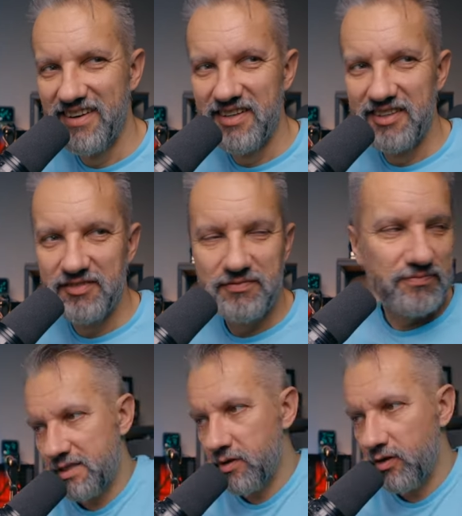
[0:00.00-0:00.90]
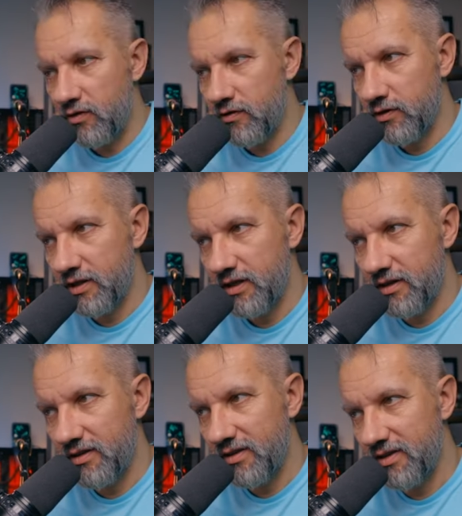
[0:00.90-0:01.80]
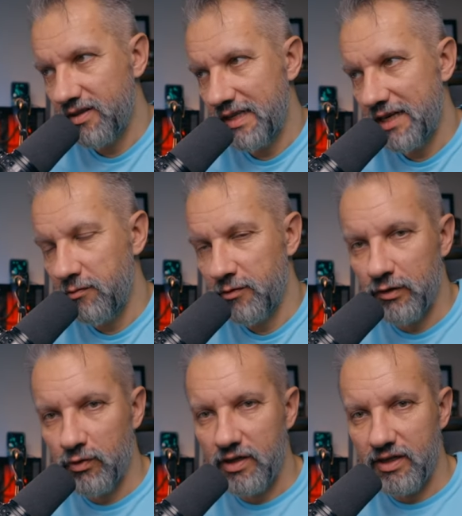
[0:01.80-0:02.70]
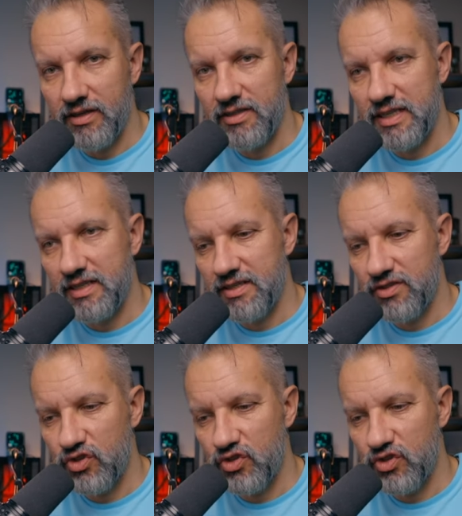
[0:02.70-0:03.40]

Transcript: yeah, that's my coworker named Luca. That is